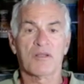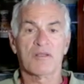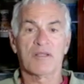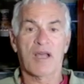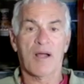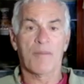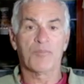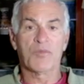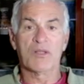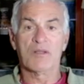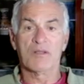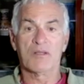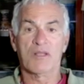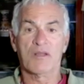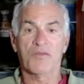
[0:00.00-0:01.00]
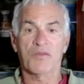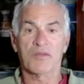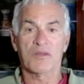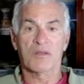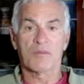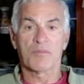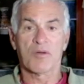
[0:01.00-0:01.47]
adopted a
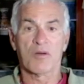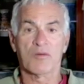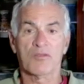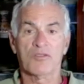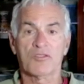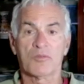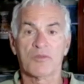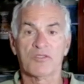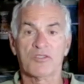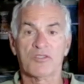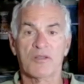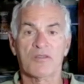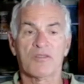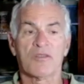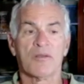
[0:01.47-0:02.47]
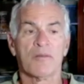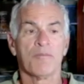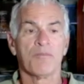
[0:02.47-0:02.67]
different approach, which is